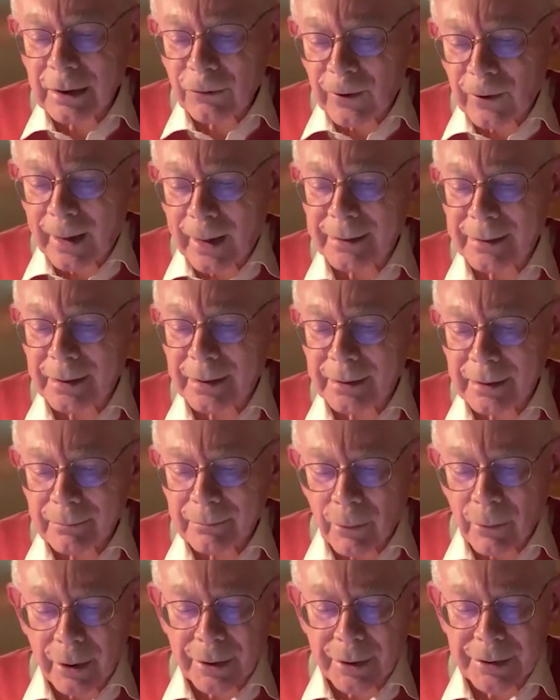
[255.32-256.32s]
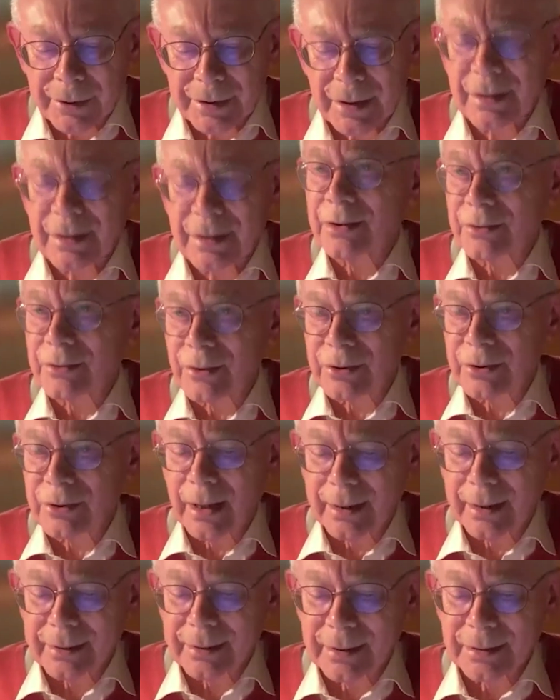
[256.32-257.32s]
divided democracies and
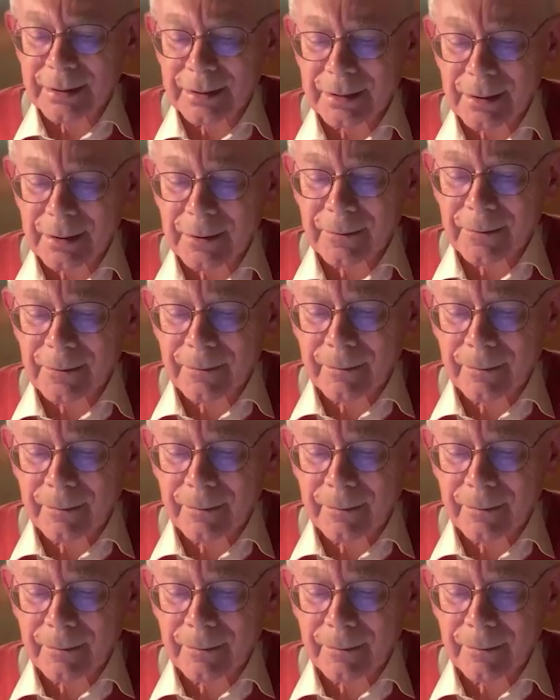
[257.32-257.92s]
societies.